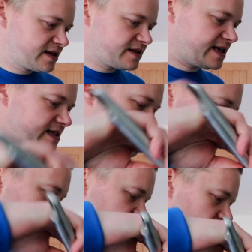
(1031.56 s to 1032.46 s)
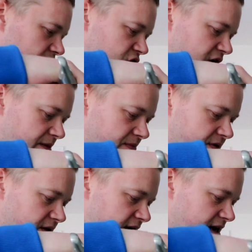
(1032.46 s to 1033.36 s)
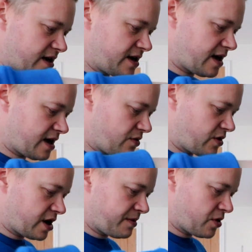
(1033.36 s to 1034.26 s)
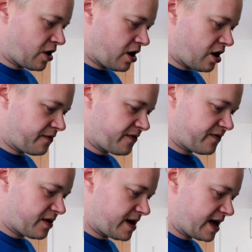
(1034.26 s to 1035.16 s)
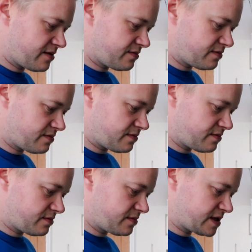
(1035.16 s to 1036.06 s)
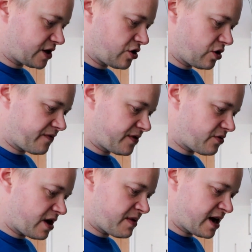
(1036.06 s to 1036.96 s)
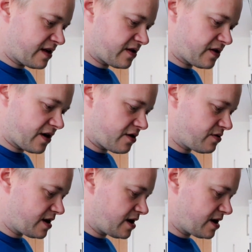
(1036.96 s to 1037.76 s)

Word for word: These are the half-cooked chips, and we're going to put half of them in to cook for 3 minutes or so.